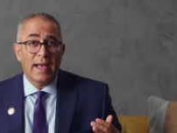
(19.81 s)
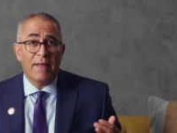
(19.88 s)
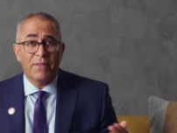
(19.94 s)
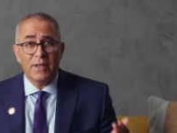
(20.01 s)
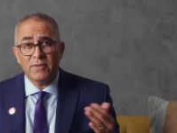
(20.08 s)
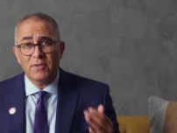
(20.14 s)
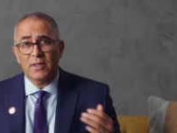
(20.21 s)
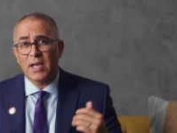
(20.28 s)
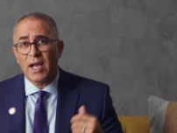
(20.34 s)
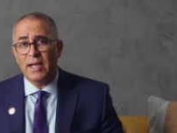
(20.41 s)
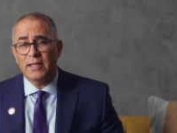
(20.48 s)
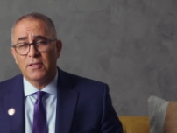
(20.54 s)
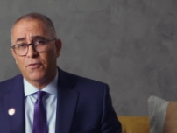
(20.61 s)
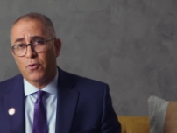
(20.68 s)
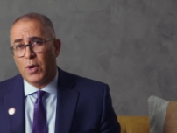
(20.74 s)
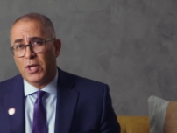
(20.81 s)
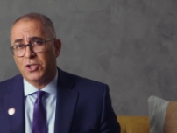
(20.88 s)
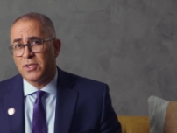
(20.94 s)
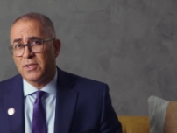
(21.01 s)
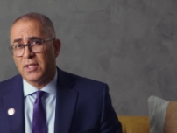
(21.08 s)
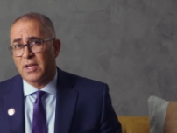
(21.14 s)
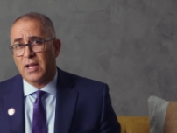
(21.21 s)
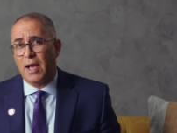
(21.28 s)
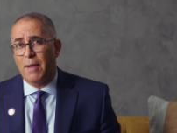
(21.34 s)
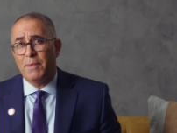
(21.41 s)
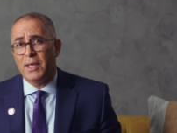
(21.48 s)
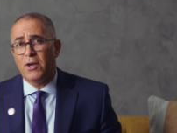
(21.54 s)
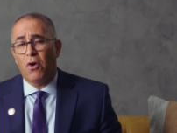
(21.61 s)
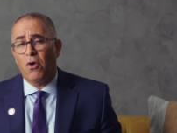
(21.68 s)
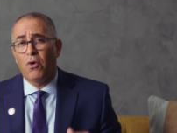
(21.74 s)
and these are the kinds of questions that come
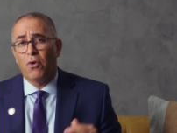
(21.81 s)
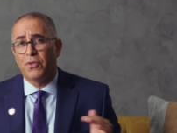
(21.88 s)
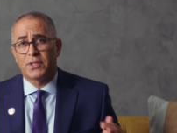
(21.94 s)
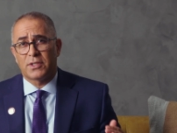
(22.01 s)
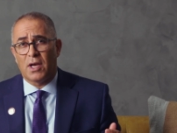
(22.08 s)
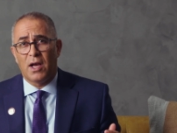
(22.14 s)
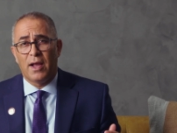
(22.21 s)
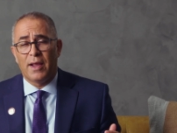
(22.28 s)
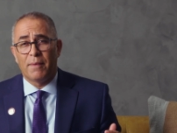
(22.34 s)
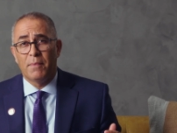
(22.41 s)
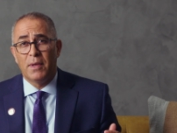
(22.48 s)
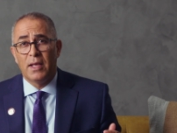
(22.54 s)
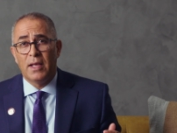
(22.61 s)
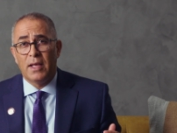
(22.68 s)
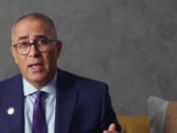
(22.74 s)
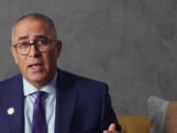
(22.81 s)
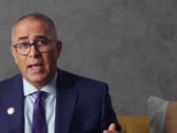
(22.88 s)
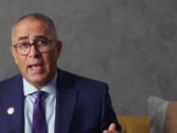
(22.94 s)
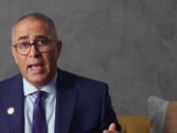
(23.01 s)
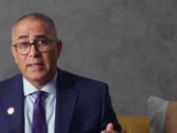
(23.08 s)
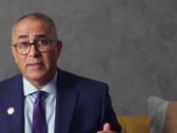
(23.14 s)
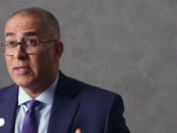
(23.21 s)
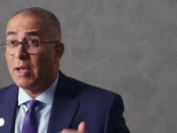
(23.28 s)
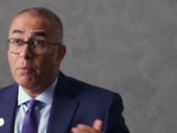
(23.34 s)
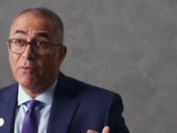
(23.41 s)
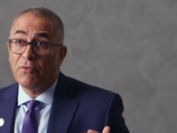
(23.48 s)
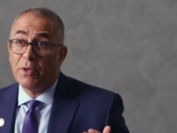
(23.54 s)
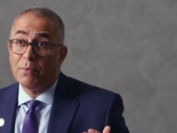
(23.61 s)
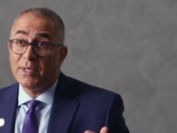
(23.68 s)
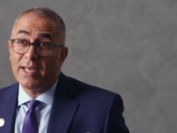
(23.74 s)
in all the time. And some
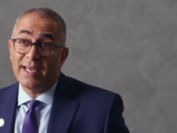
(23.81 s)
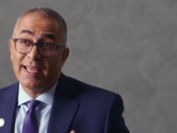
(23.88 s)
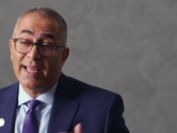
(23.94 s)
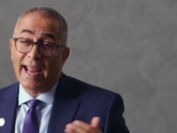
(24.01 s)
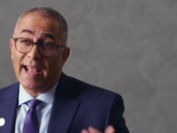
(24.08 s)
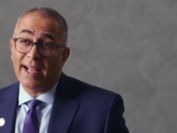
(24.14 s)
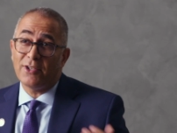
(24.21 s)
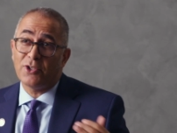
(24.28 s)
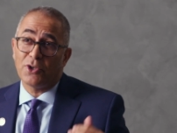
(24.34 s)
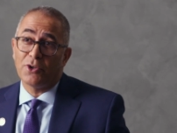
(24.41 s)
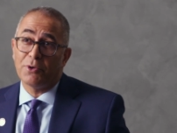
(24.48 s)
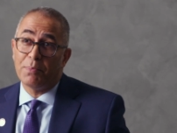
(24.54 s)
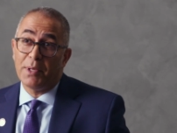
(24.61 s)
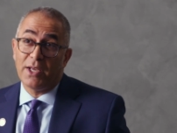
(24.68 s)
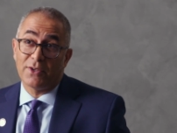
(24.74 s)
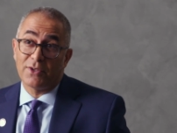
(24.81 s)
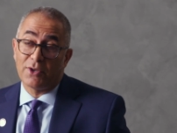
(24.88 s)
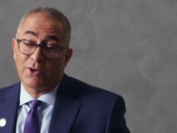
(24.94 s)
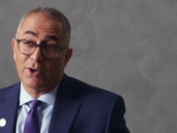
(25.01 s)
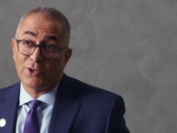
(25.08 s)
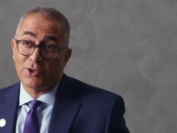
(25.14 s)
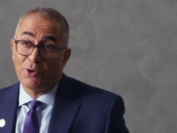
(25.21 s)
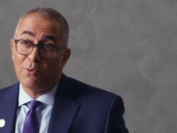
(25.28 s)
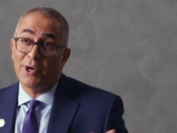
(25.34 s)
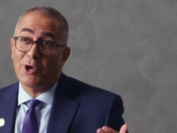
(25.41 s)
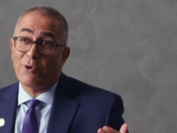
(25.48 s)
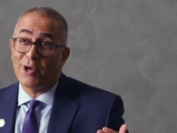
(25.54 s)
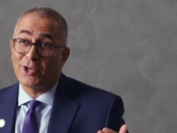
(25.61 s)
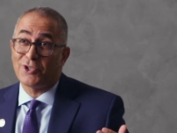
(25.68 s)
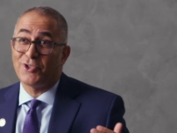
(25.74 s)
of them didn't get answered because there are so many
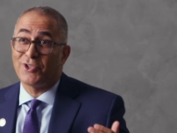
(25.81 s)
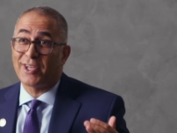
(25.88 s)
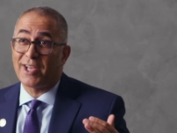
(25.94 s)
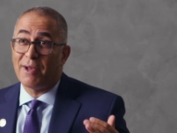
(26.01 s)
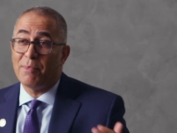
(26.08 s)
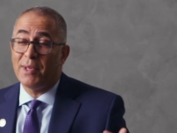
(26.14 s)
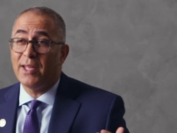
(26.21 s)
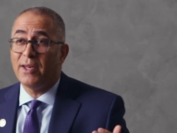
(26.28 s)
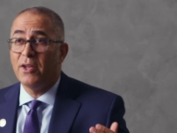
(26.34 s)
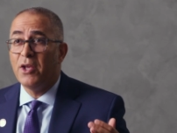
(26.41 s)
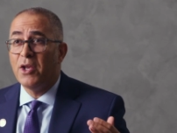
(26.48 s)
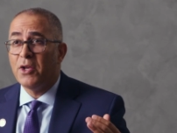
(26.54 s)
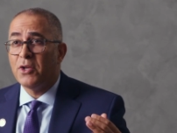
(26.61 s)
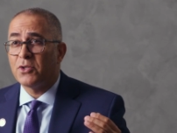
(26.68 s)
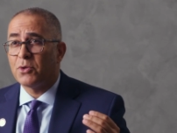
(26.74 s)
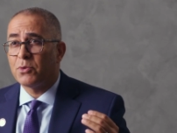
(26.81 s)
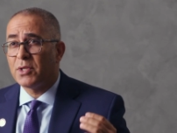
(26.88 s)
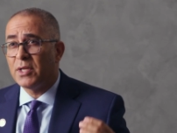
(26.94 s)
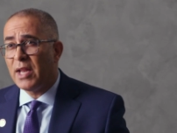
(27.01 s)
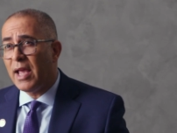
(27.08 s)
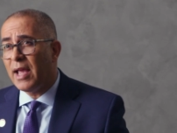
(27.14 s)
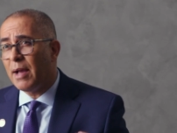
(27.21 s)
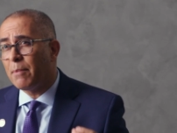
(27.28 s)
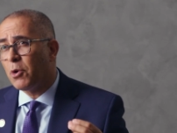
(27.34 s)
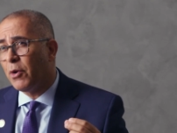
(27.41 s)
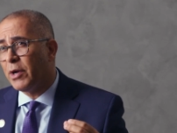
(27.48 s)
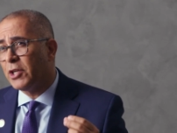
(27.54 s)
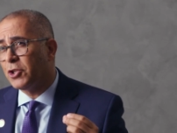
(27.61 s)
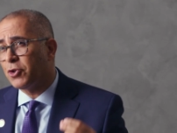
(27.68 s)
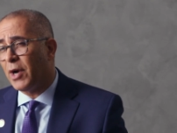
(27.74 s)
questions that come in. So today I'm
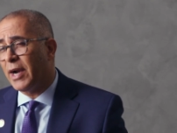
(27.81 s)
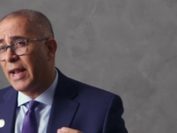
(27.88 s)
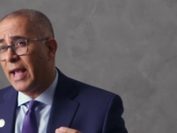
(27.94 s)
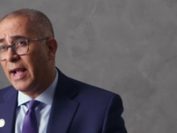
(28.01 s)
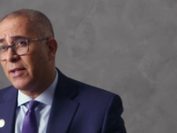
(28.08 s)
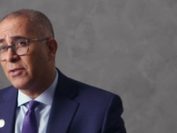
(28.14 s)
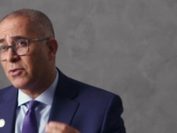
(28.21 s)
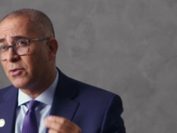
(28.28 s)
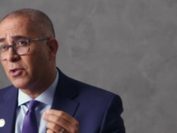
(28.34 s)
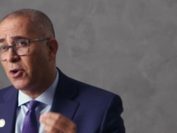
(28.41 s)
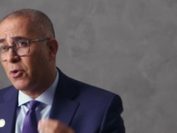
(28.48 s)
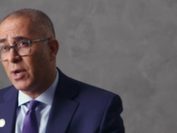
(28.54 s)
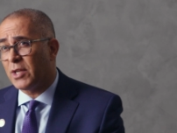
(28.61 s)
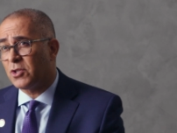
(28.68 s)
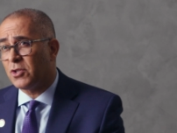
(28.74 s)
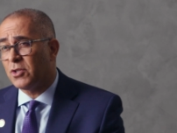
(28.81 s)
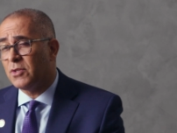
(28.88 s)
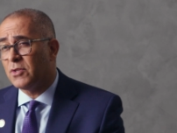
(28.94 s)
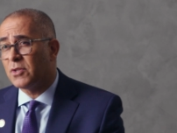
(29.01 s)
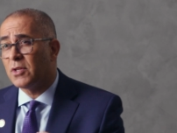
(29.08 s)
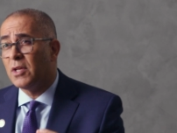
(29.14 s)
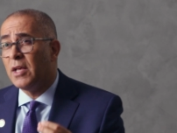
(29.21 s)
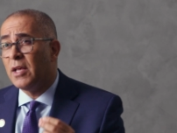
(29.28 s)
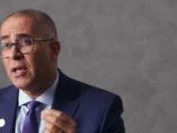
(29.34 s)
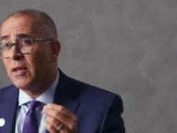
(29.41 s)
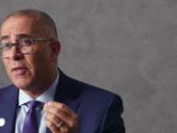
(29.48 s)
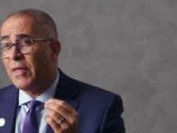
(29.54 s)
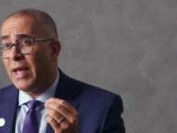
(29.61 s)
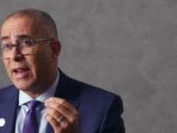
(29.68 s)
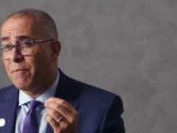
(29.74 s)
going to try to answer the questions
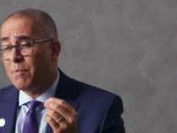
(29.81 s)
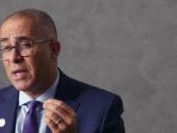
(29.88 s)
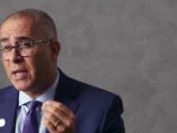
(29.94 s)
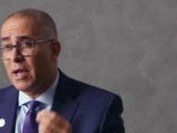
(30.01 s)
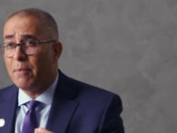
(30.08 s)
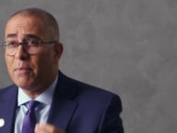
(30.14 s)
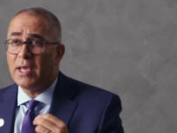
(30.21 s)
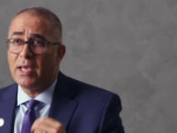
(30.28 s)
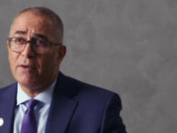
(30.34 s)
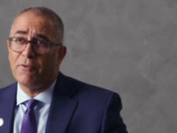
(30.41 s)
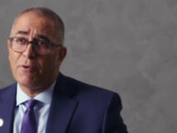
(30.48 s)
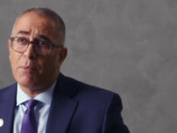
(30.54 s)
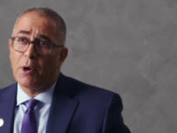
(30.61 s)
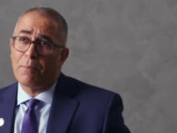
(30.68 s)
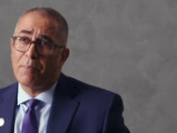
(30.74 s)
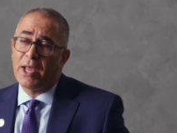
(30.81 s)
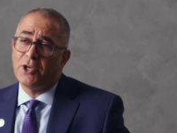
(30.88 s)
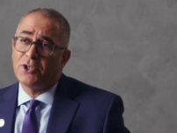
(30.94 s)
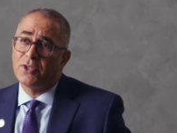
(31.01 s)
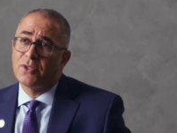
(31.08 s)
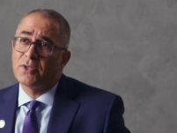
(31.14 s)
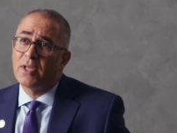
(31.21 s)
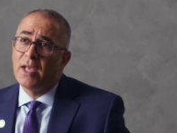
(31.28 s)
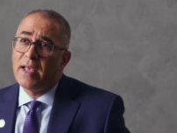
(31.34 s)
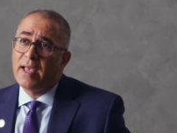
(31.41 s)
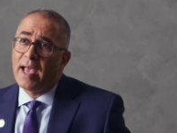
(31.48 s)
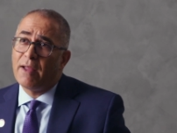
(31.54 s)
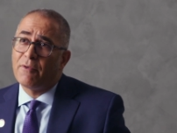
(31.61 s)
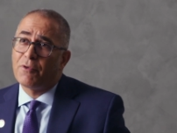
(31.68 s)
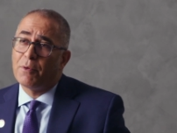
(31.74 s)
that have been coming in from our patients
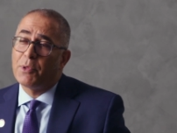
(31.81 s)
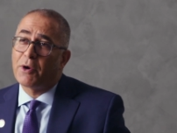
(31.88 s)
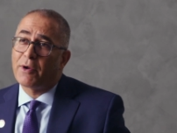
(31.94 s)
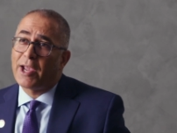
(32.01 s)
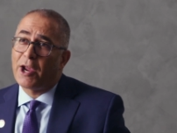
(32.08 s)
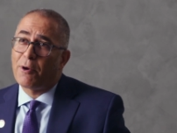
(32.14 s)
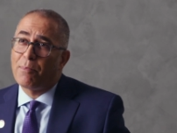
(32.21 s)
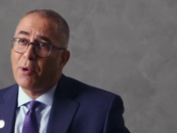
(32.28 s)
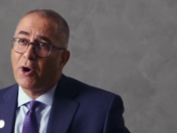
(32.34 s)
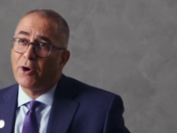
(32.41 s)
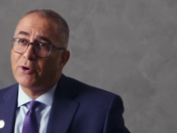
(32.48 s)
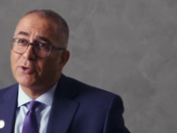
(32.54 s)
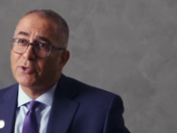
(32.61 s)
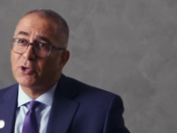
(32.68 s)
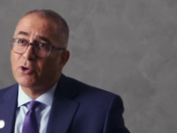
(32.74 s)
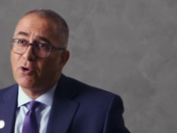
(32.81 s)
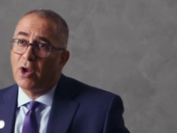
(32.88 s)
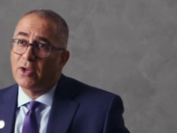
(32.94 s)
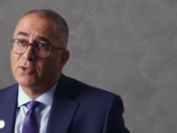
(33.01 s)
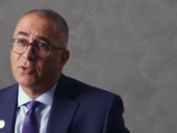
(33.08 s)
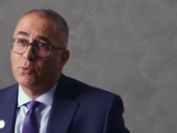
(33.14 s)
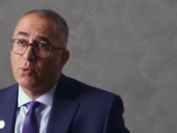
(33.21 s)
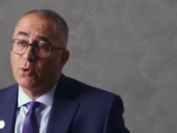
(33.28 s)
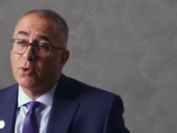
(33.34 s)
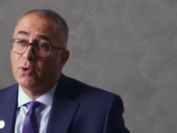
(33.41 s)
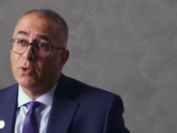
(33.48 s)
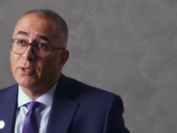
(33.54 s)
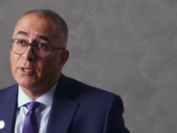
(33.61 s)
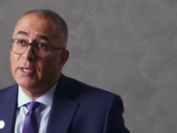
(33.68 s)
and from their care partners across the world.